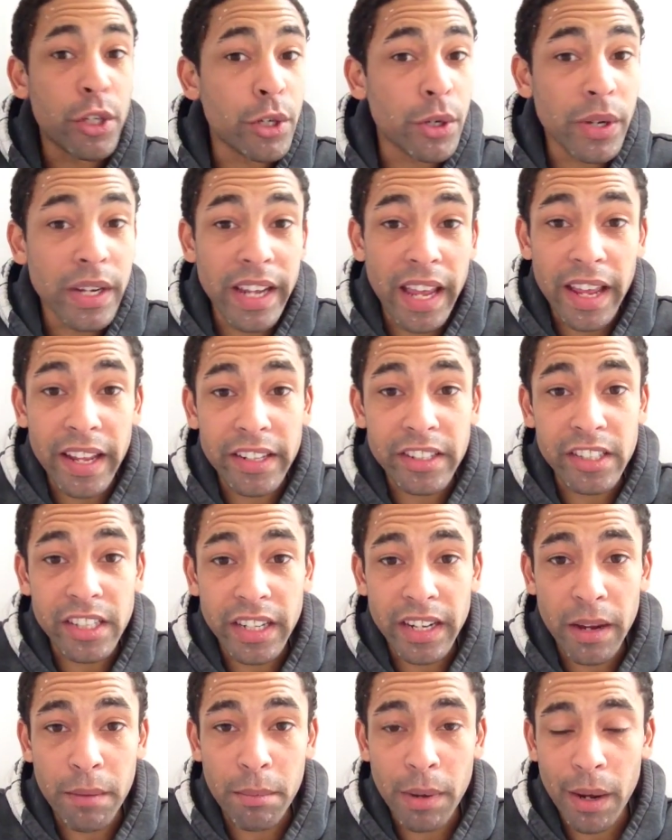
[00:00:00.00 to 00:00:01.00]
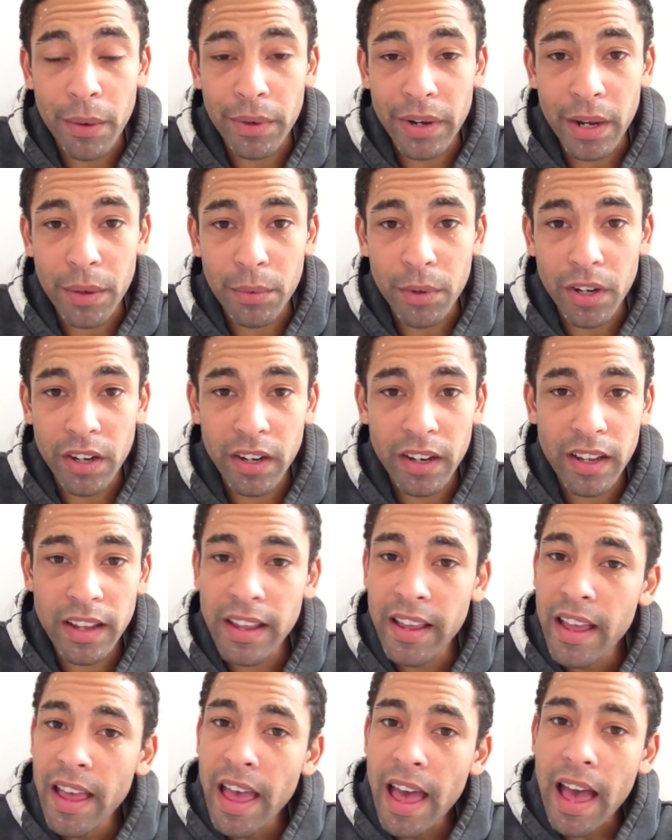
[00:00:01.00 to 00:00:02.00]
you can get into the Empower Network.
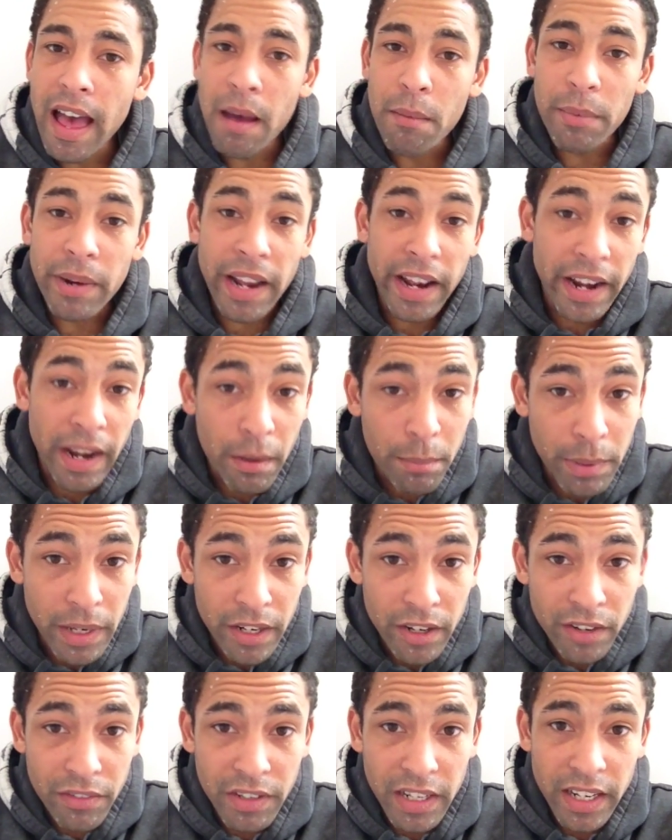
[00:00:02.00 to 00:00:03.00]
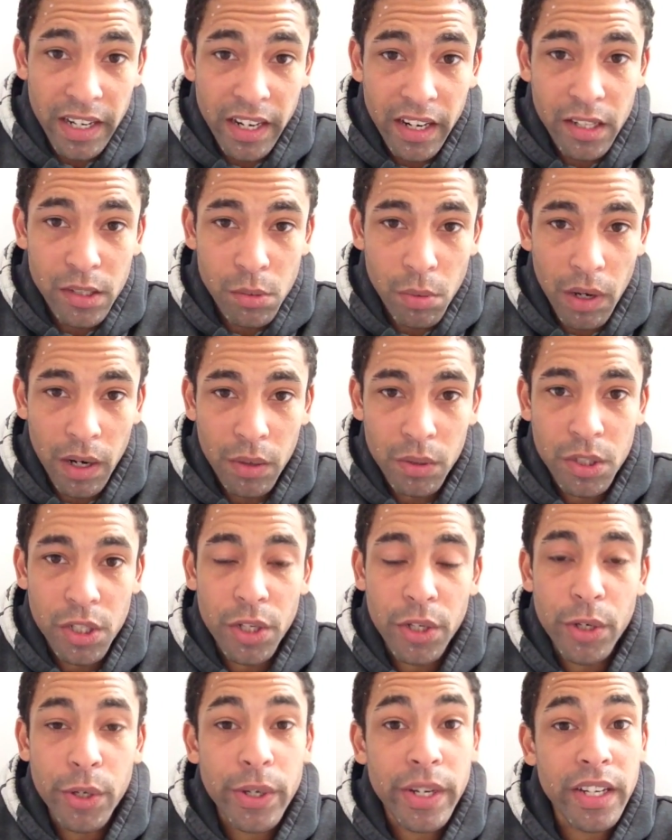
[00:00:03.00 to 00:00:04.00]
But then there'll be another link as well,
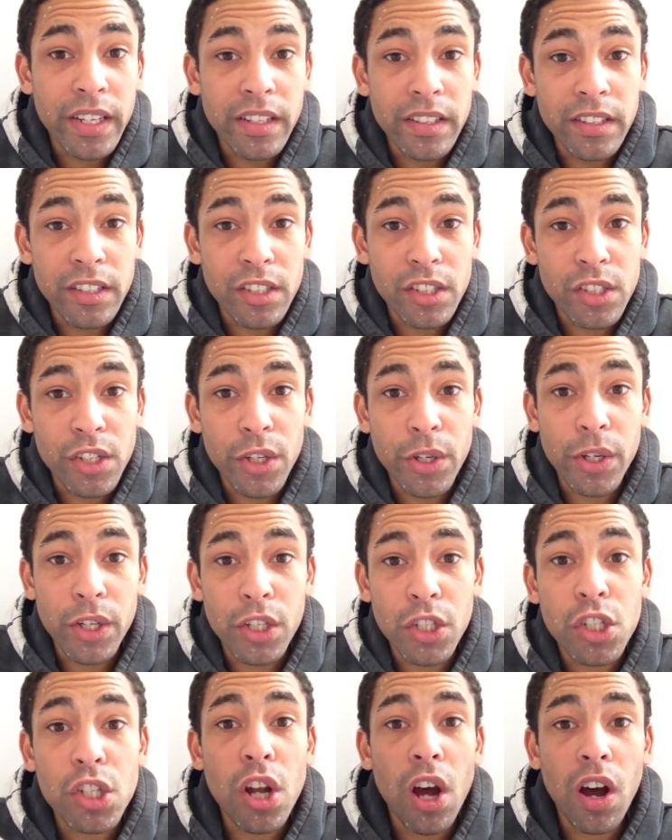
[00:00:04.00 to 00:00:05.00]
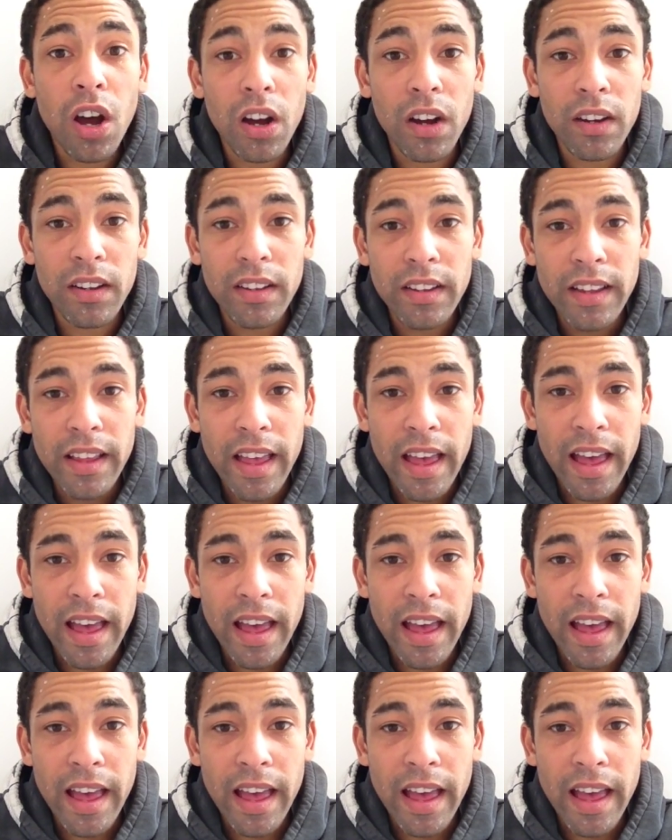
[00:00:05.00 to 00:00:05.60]
so you can start